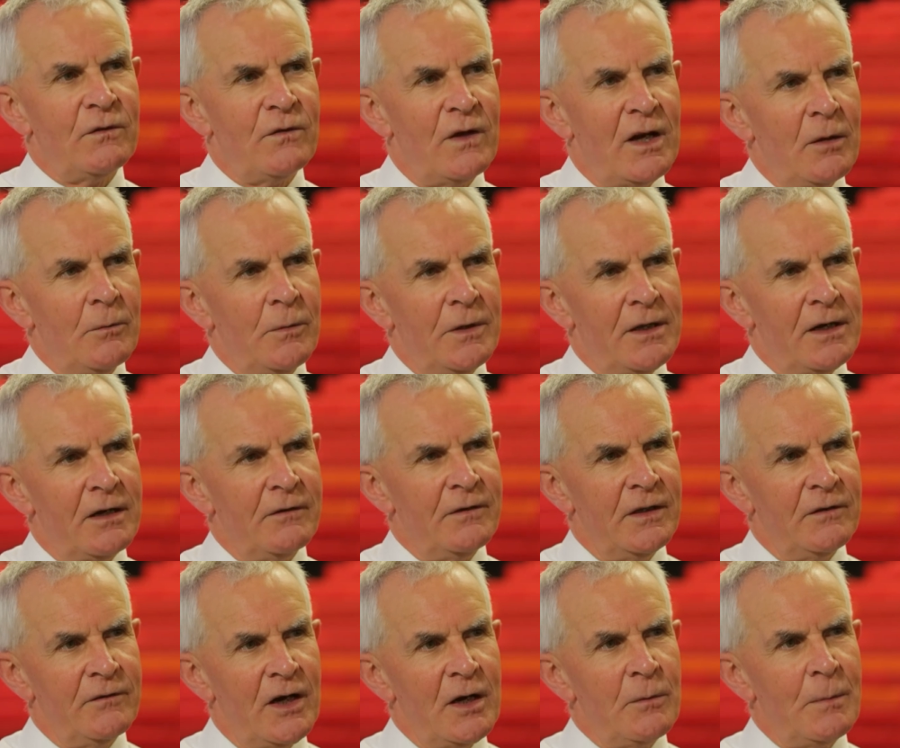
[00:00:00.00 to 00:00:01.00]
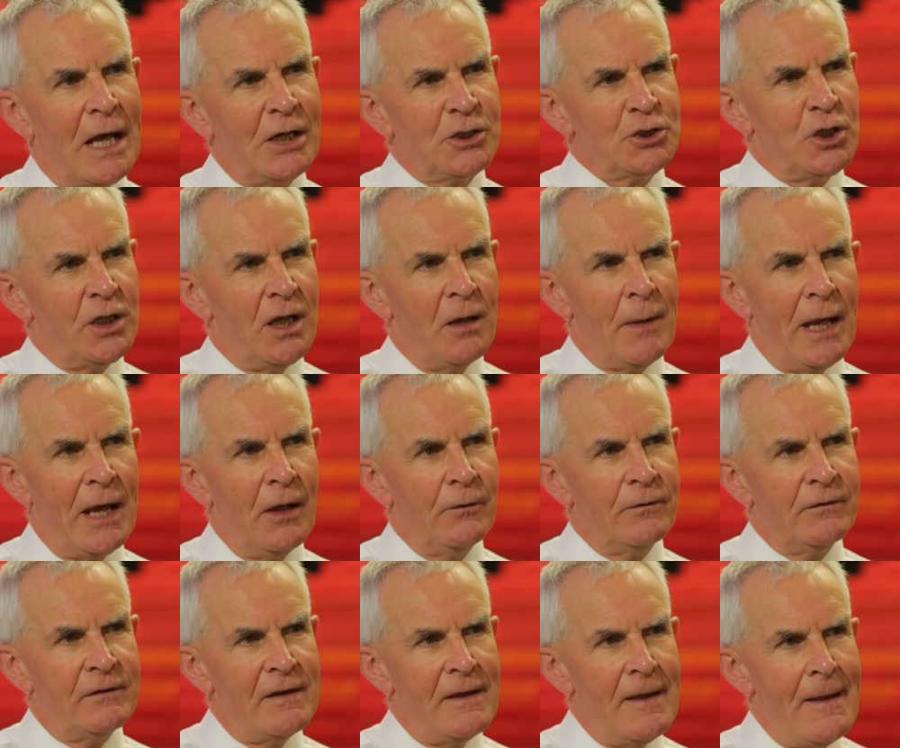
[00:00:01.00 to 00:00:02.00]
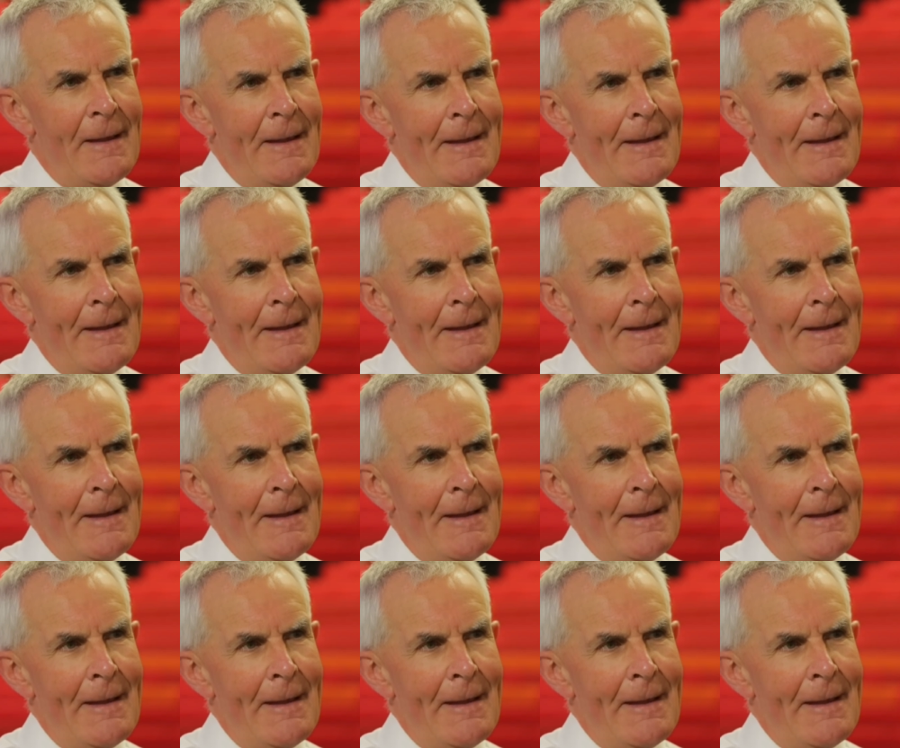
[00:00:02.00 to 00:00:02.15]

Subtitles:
development that I feel very passionate about.